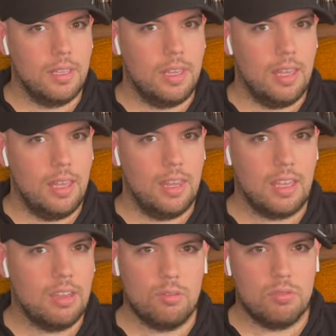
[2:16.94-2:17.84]
Eh, like
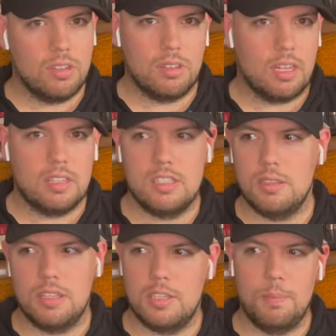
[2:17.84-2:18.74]
it was like a, t-
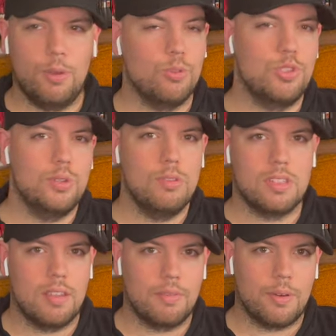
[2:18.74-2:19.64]
a typical
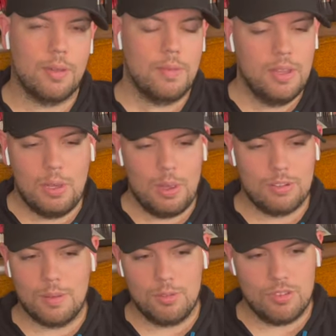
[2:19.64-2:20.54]
Tuesday for him. He was
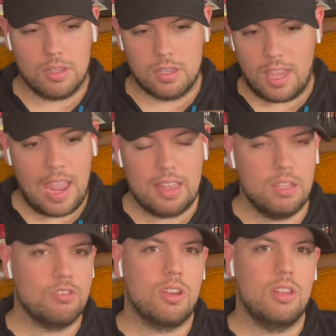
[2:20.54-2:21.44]
able to just scan his
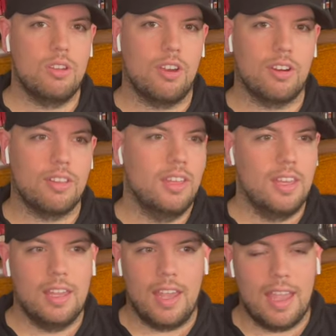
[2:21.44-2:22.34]
credit card
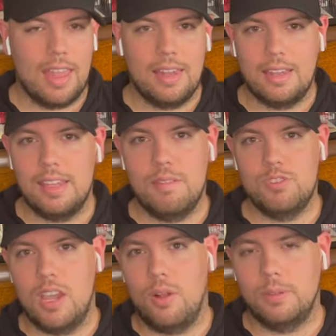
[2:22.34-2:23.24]
and leave jail.